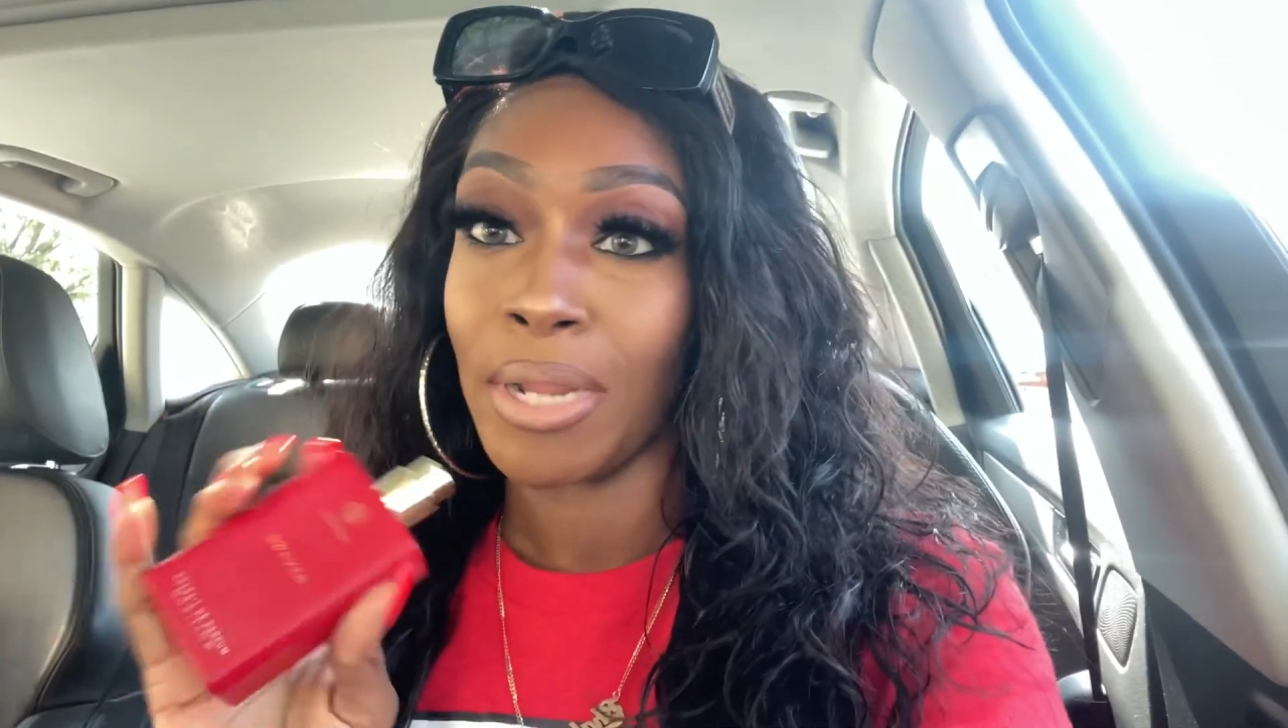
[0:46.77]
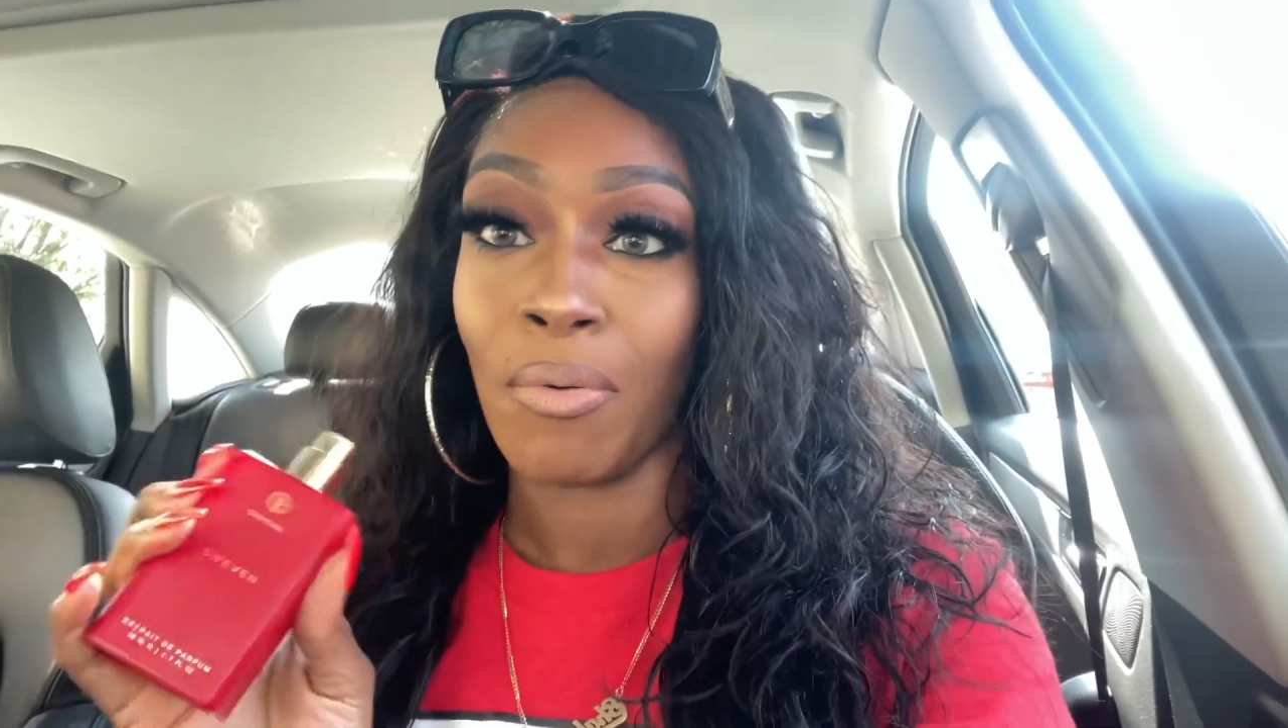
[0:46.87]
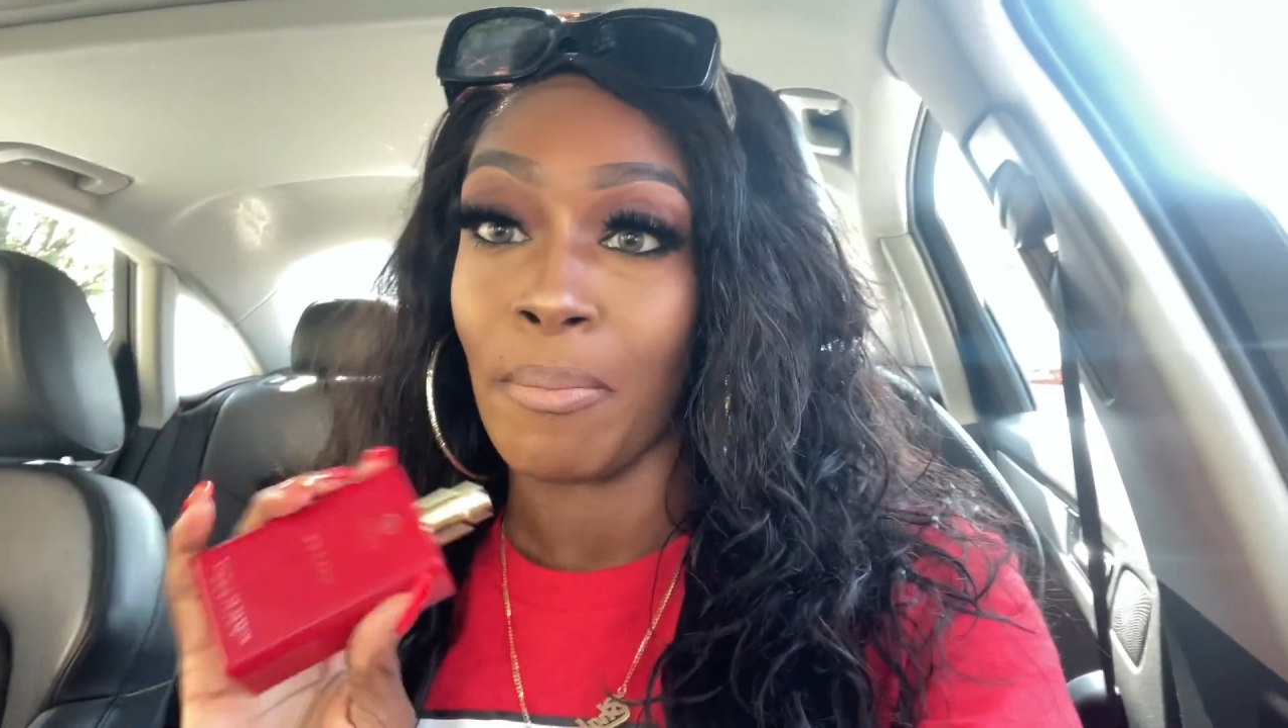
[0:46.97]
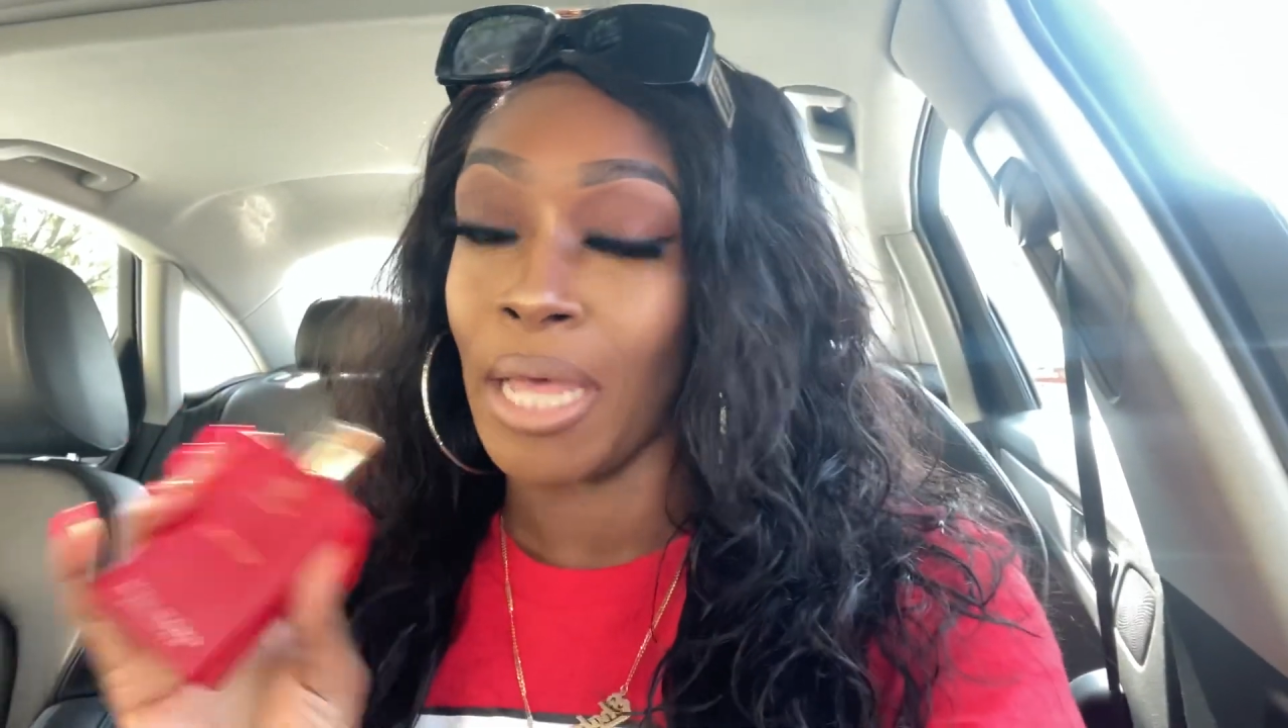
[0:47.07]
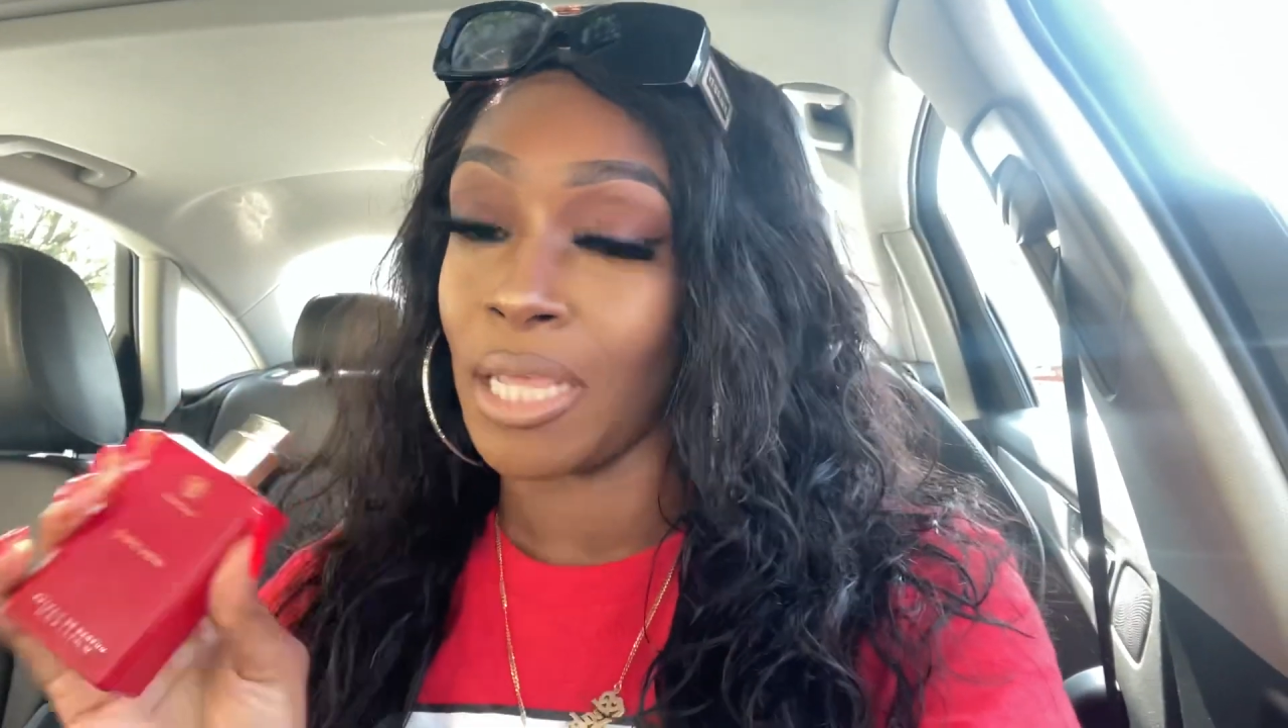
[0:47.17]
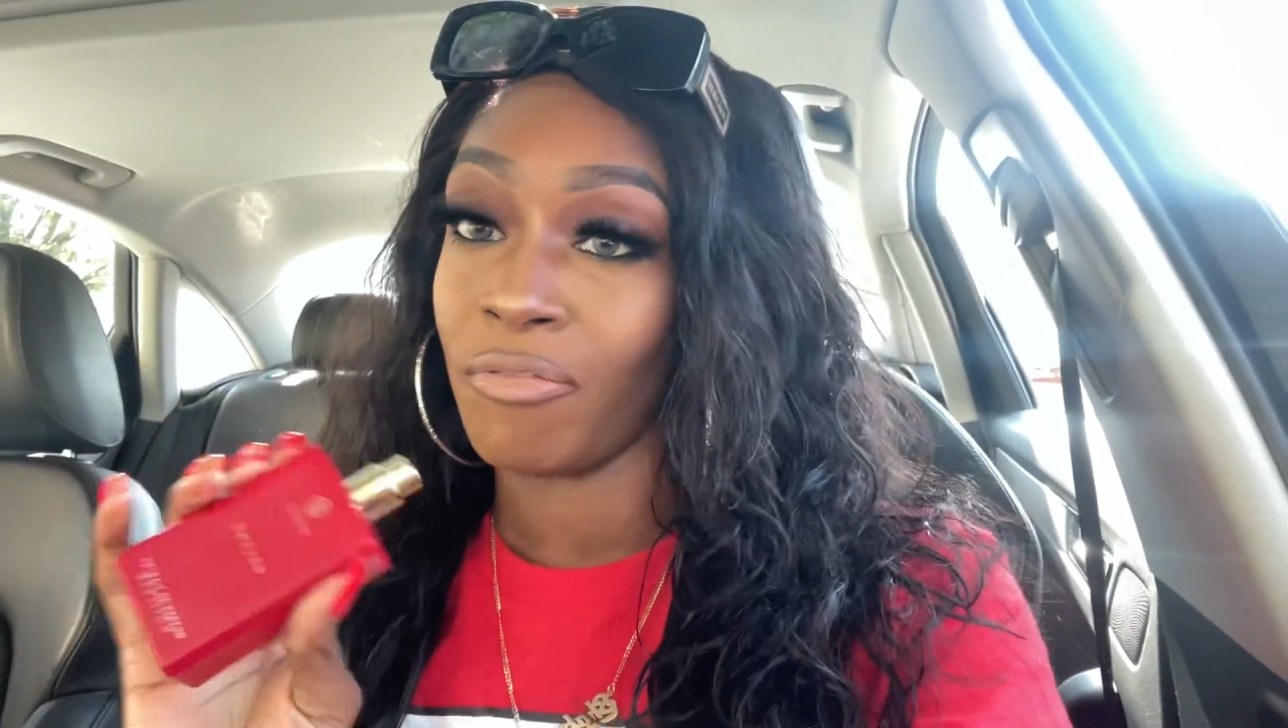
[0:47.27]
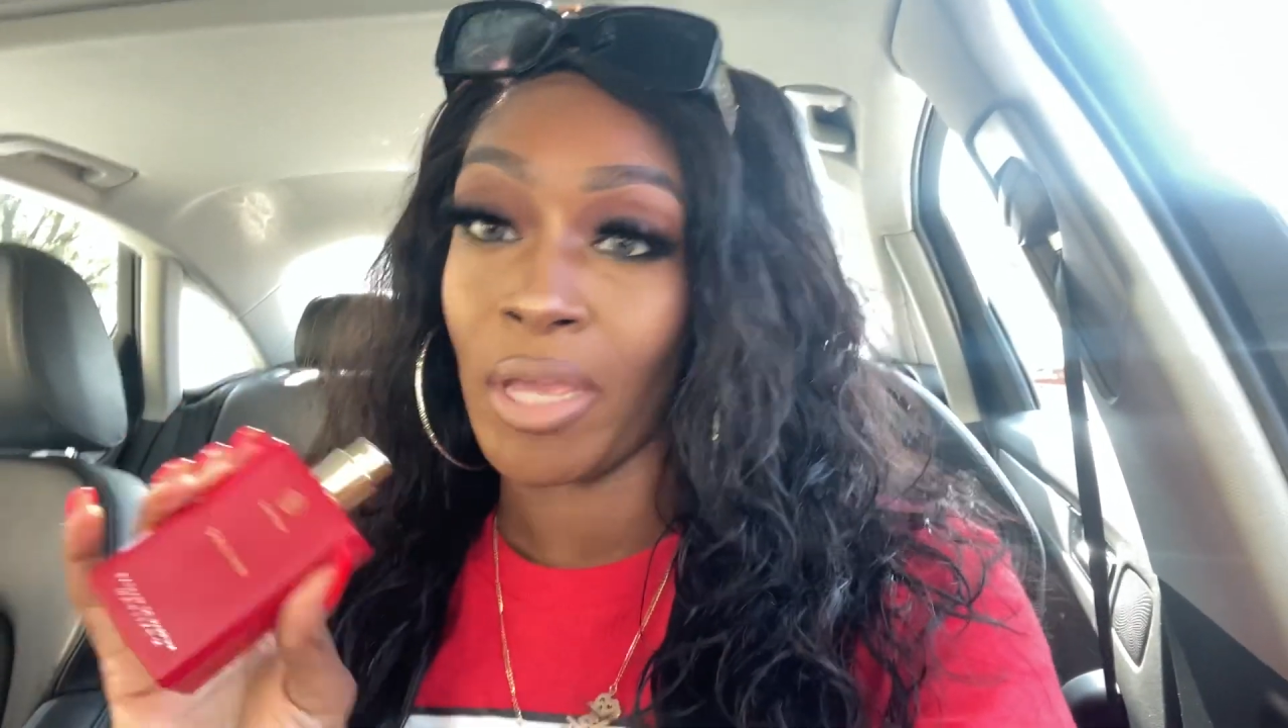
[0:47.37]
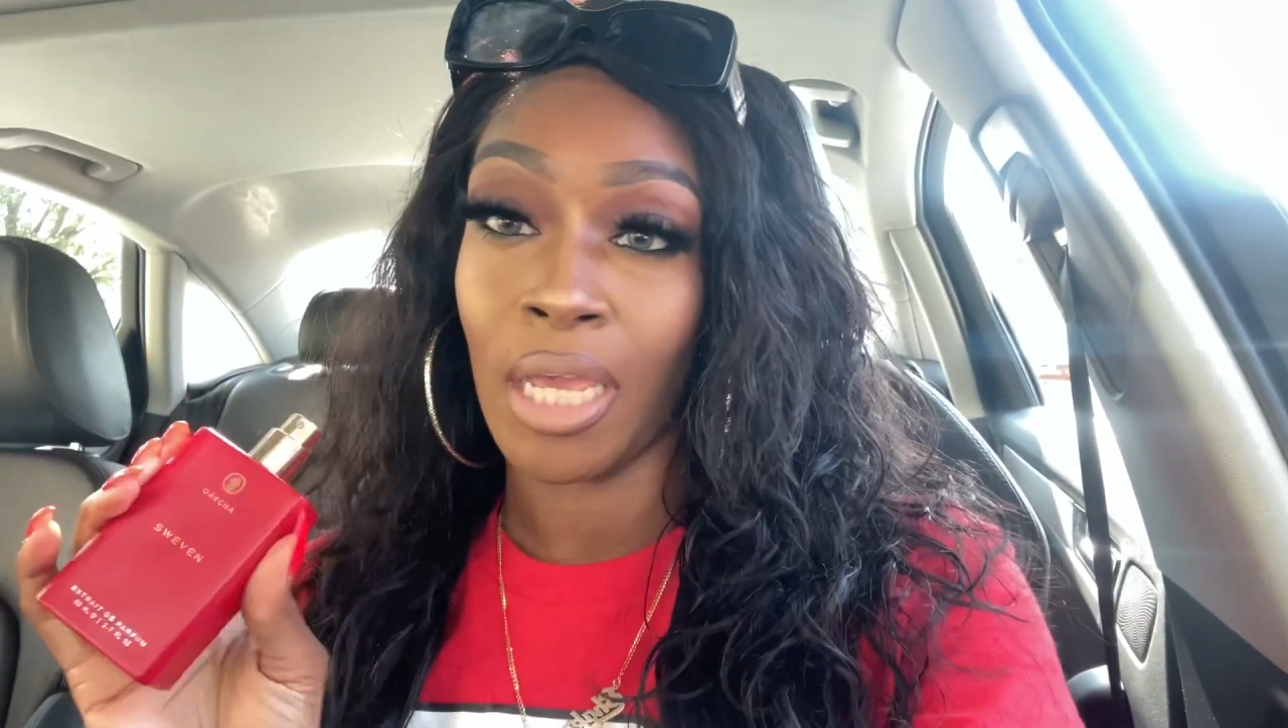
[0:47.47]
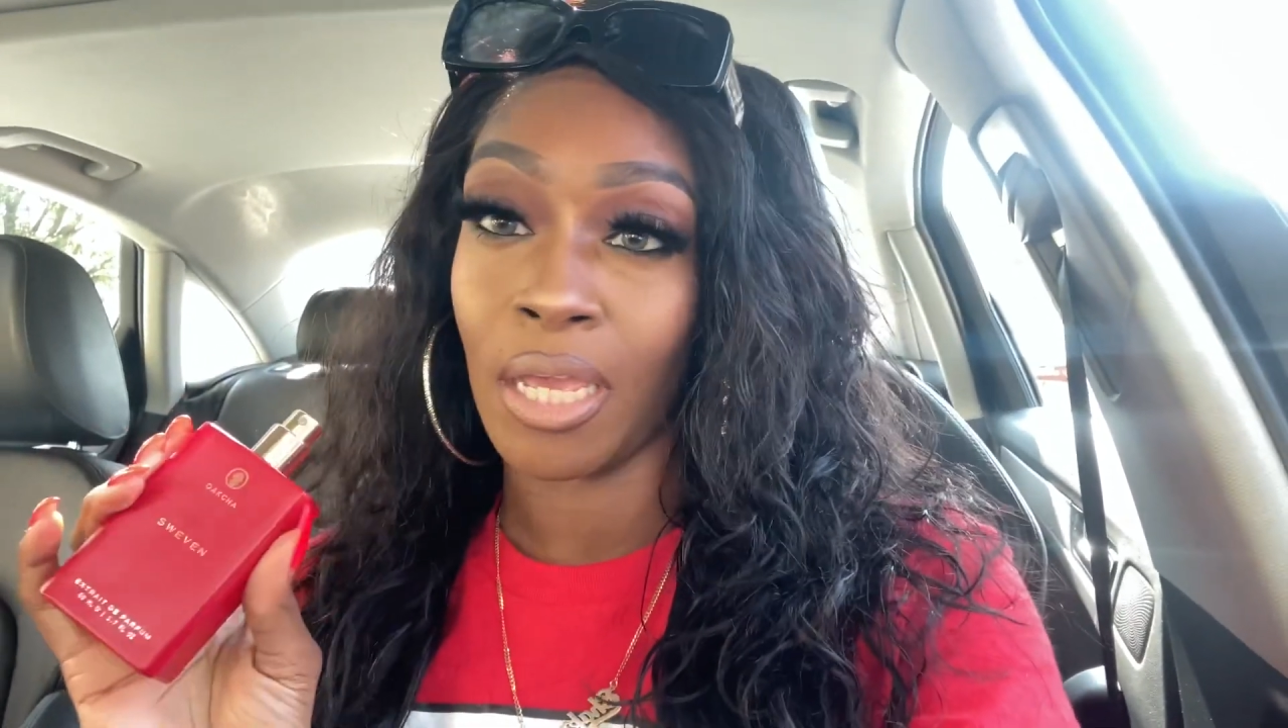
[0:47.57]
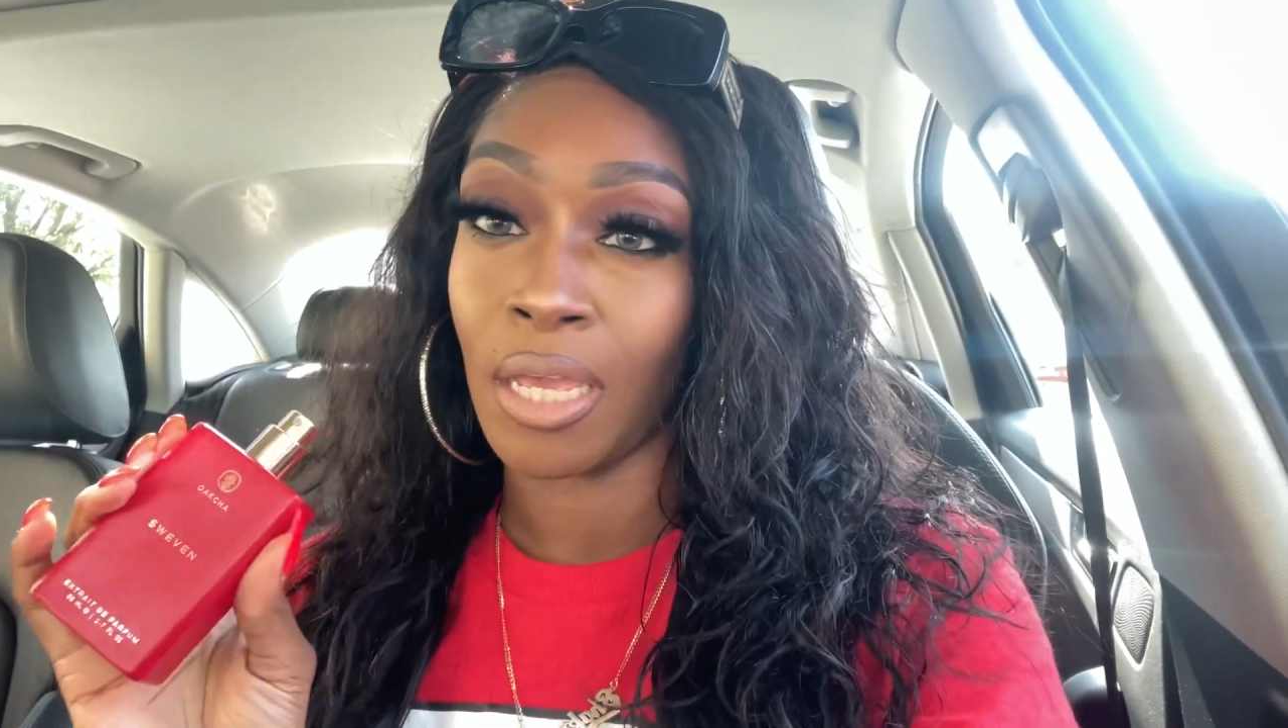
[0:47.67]
that with my left
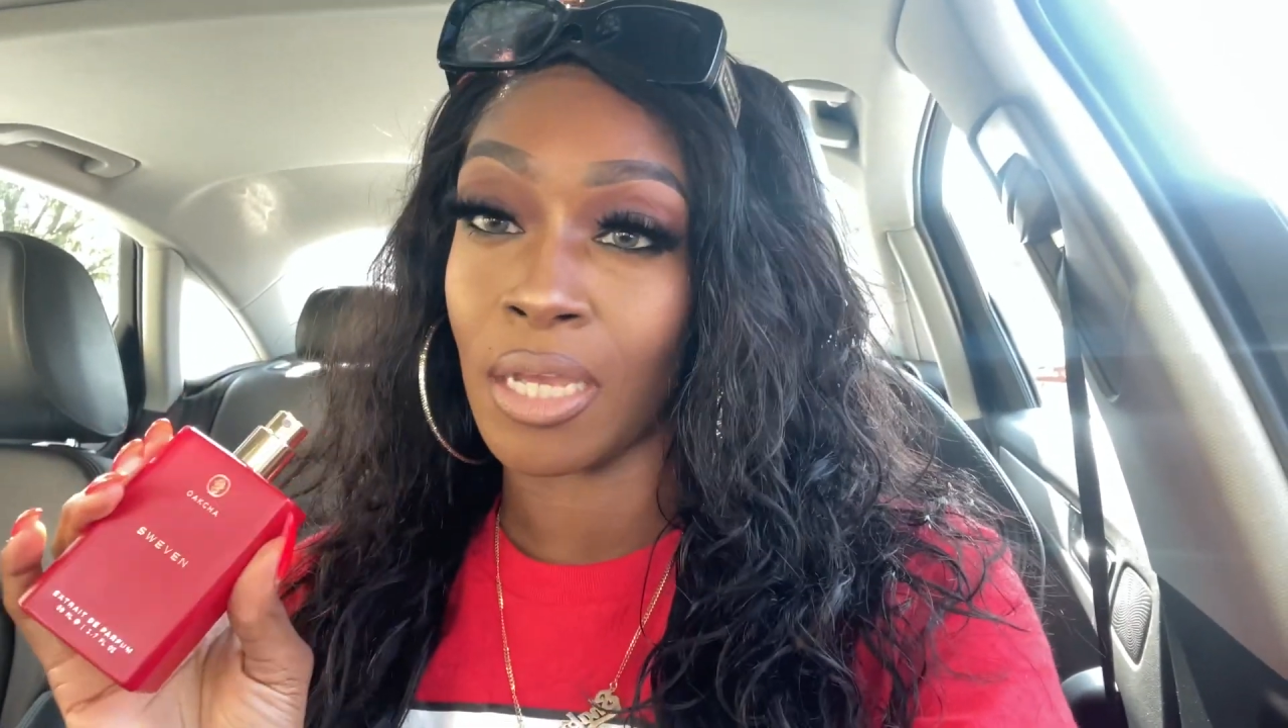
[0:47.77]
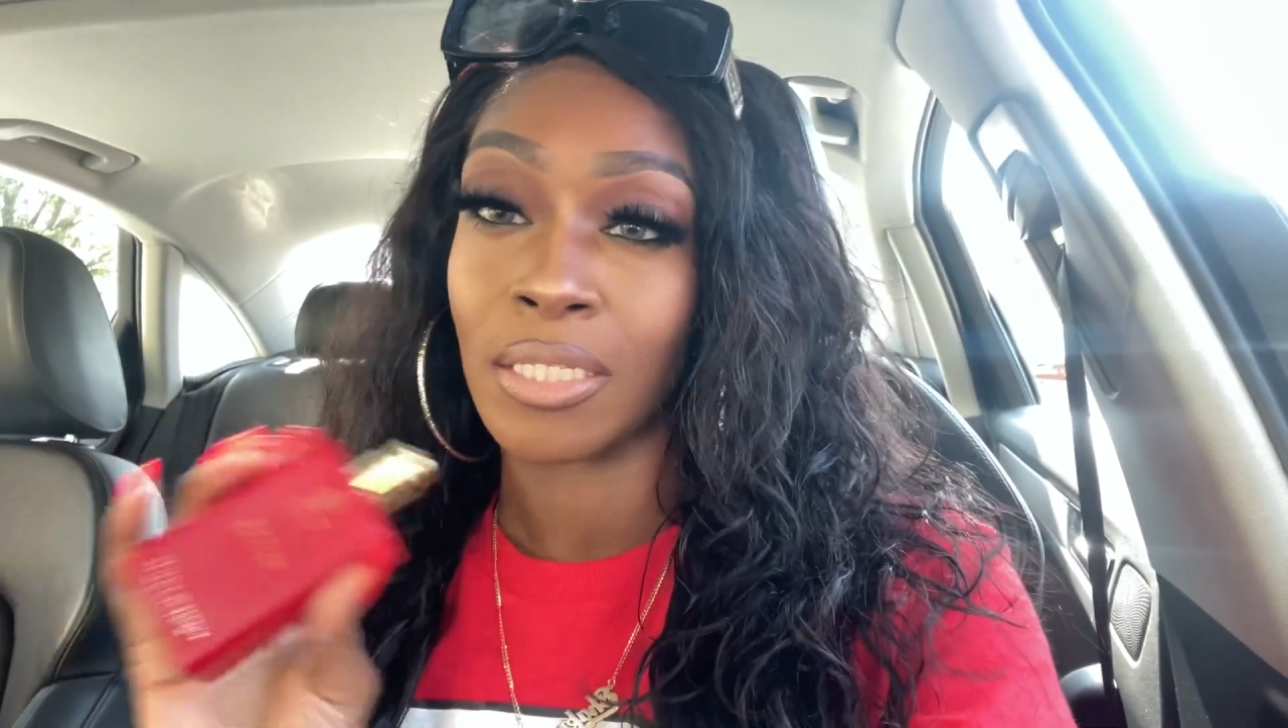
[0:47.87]
hand